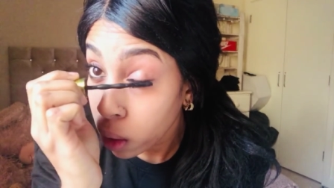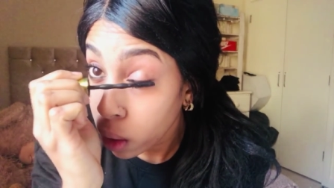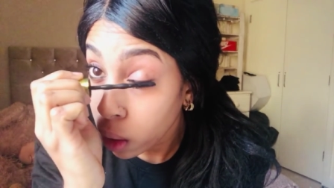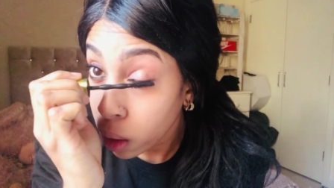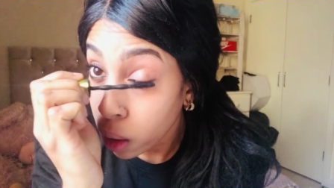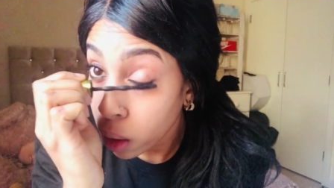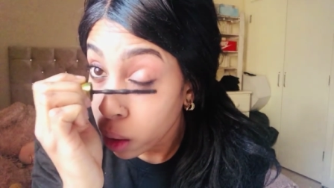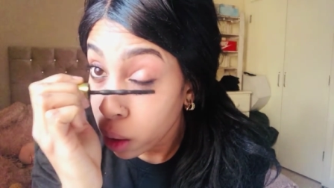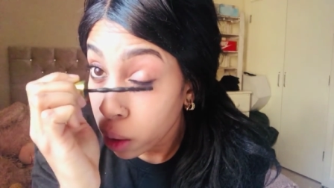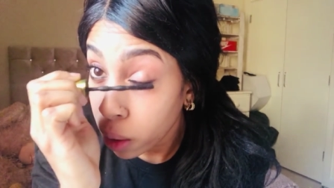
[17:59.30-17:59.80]

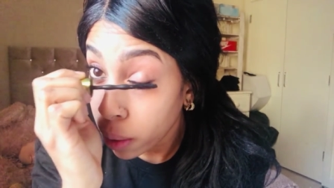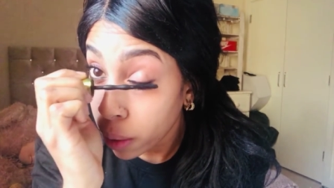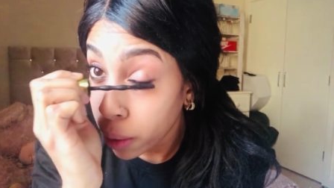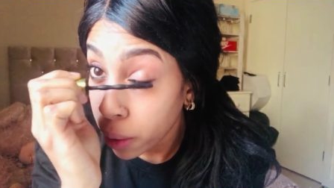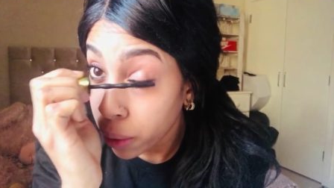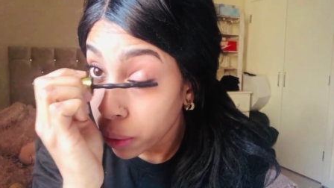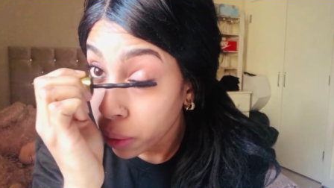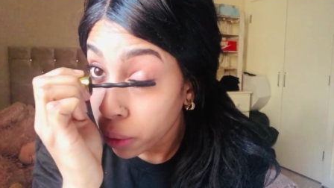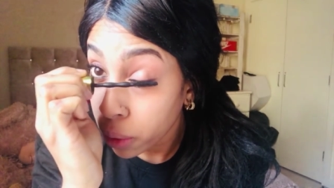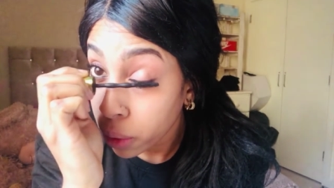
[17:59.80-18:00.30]

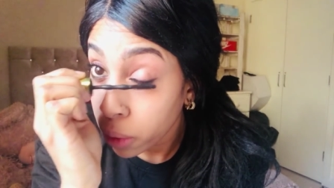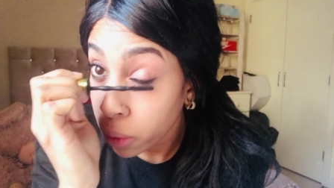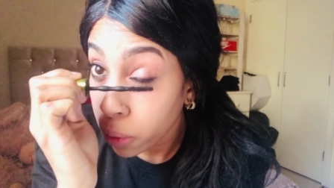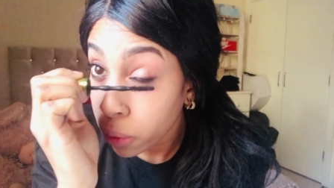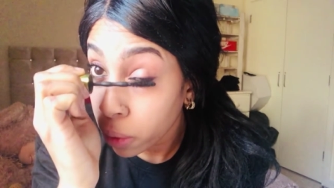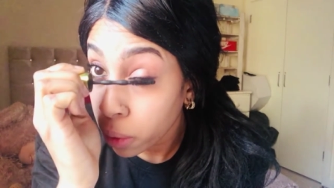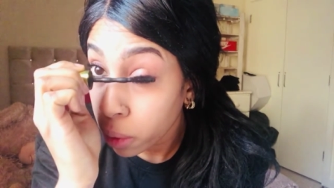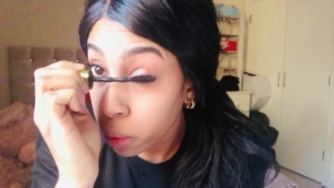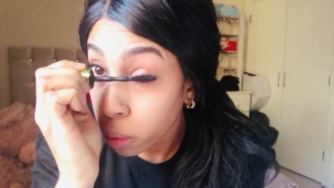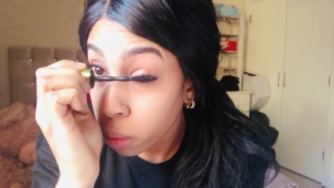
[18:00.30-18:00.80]
And
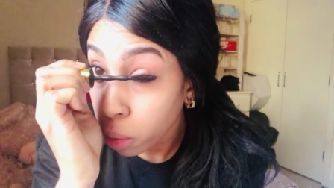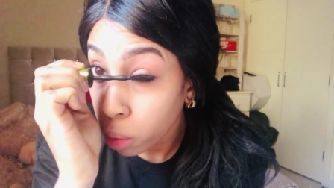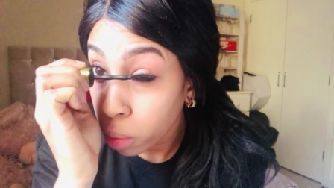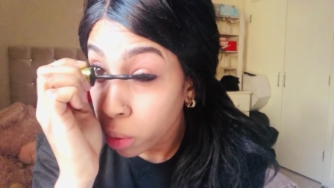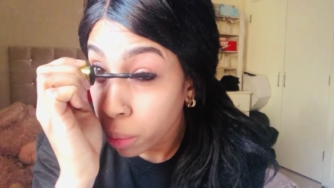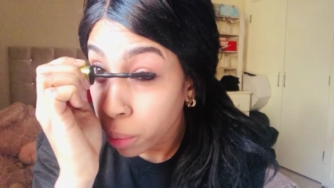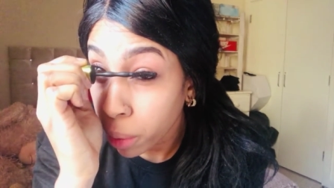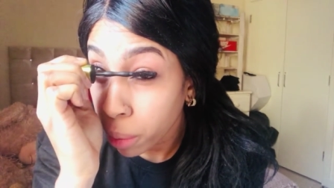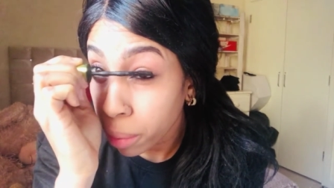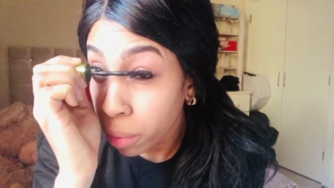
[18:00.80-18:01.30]
probably a
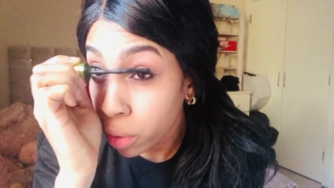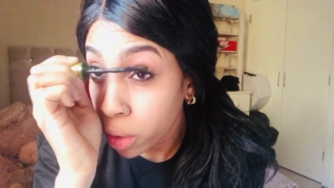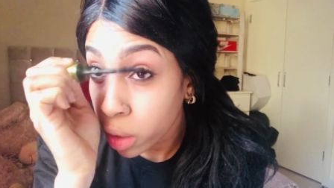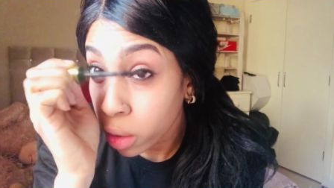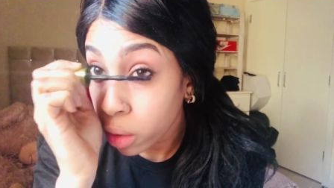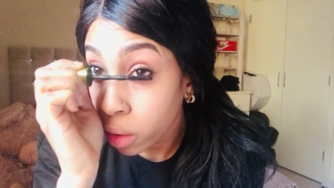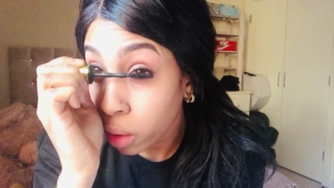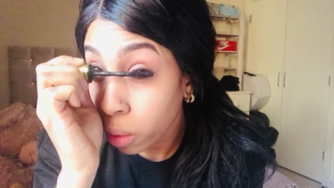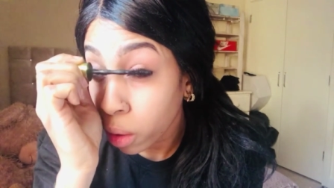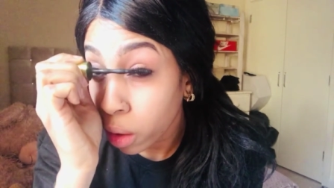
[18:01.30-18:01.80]
bit
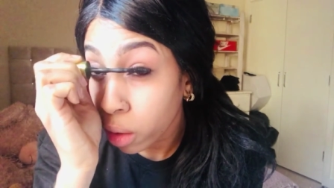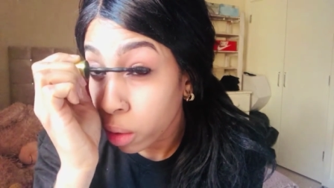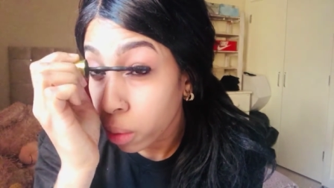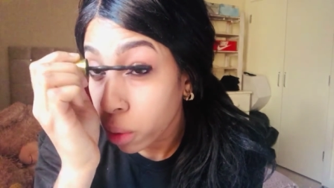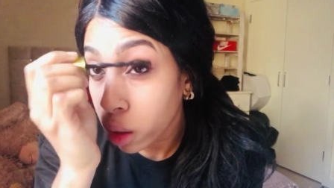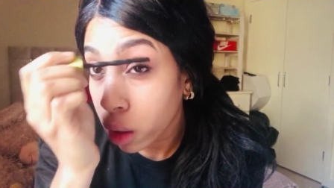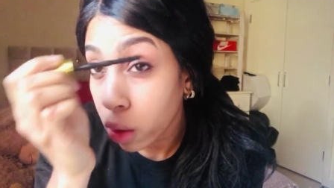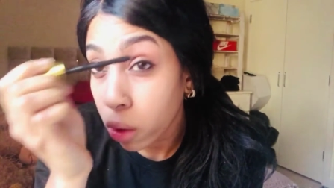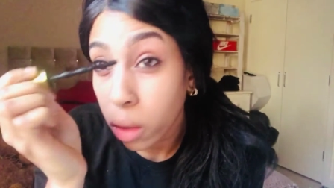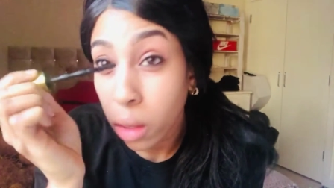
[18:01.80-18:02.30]
breezy but
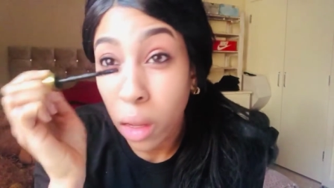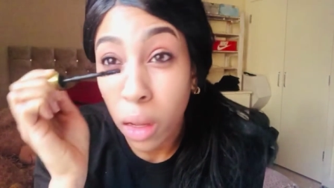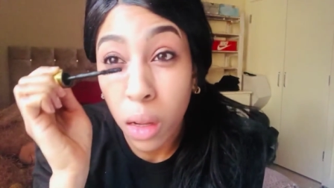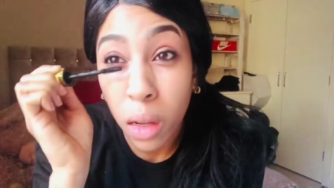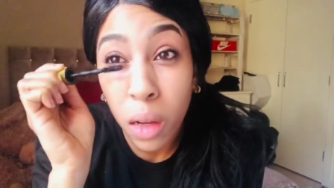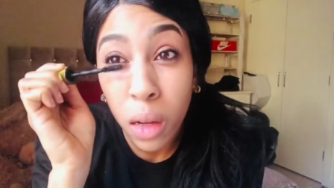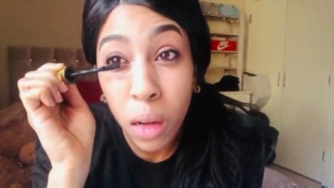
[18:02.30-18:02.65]
making that